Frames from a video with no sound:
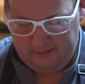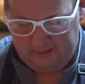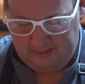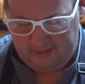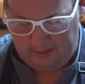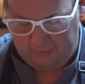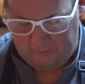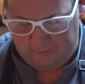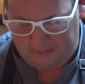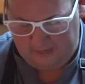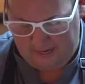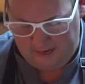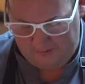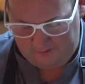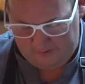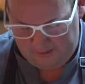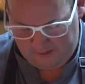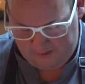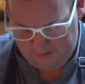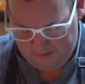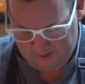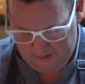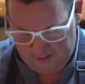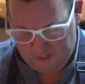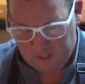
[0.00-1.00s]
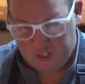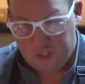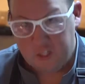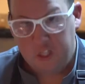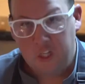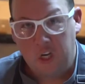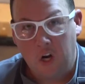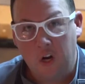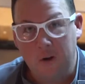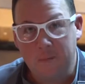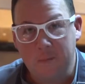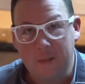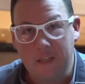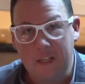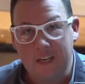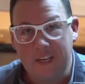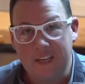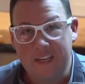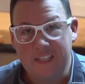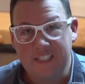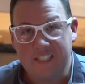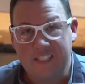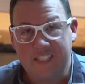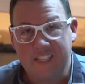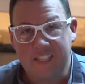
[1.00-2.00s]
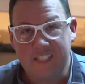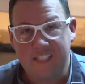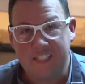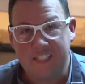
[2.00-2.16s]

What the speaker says: There we have it. Caramelized sea